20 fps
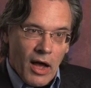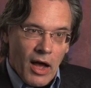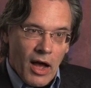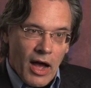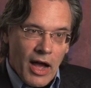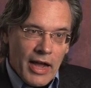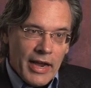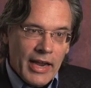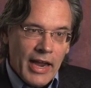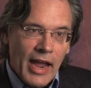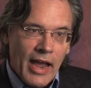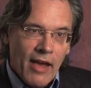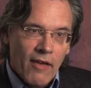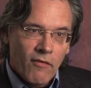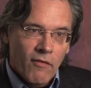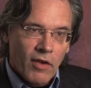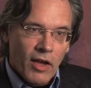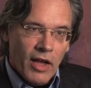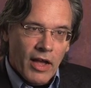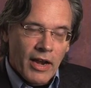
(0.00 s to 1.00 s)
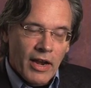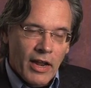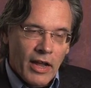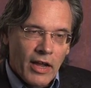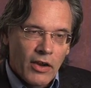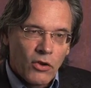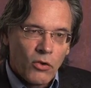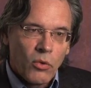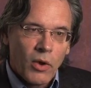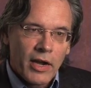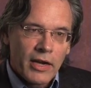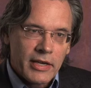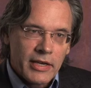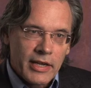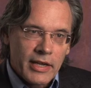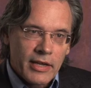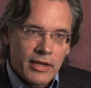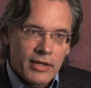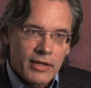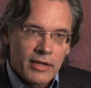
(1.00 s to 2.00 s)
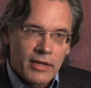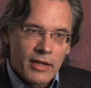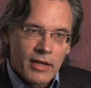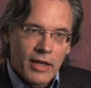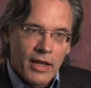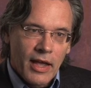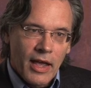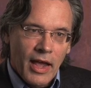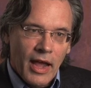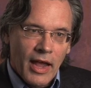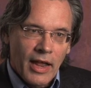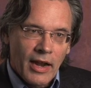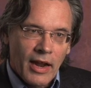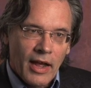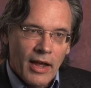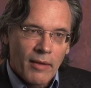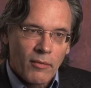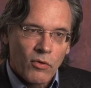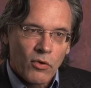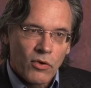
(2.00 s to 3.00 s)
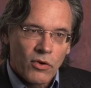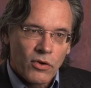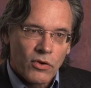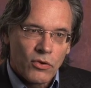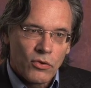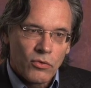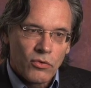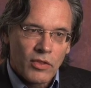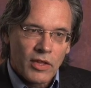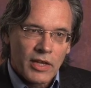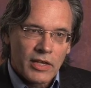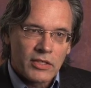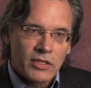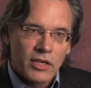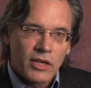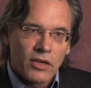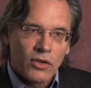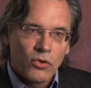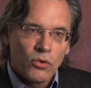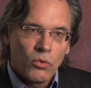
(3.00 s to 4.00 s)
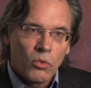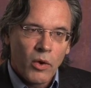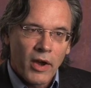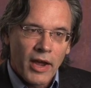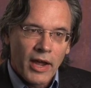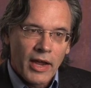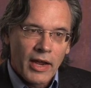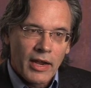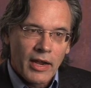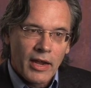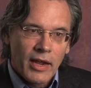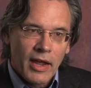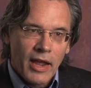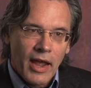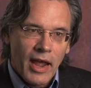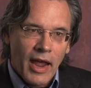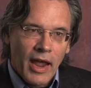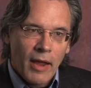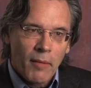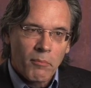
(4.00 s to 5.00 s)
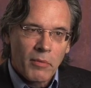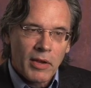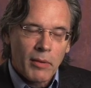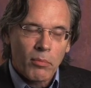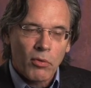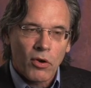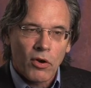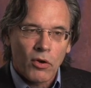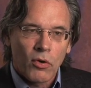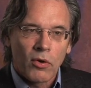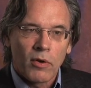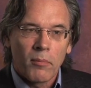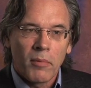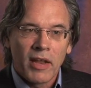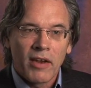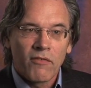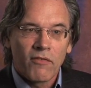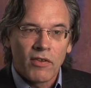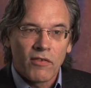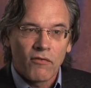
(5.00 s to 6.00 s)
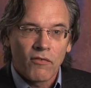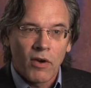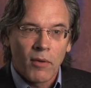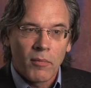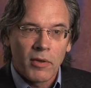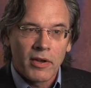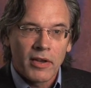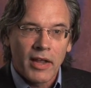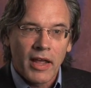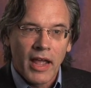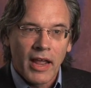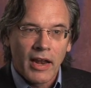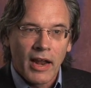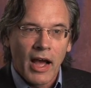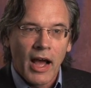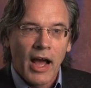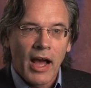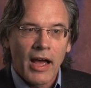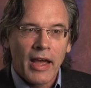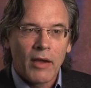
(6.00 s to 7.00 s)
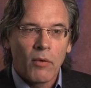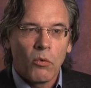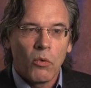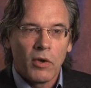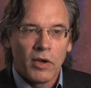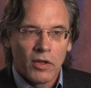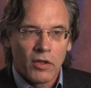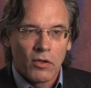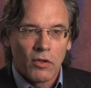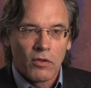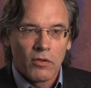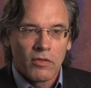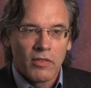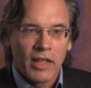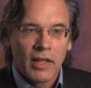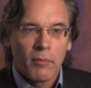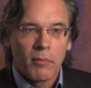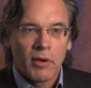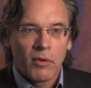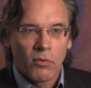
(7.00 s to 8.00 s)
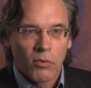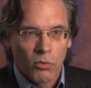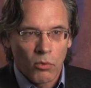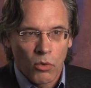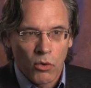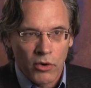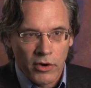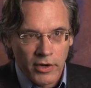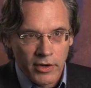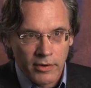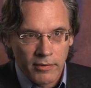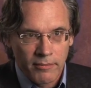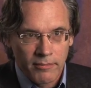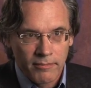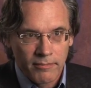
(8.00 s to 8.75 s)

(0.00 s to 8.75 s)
I have a new idea, and I'm going to do things in a new way, and people are going to benefit from it, and I will then be rewarded.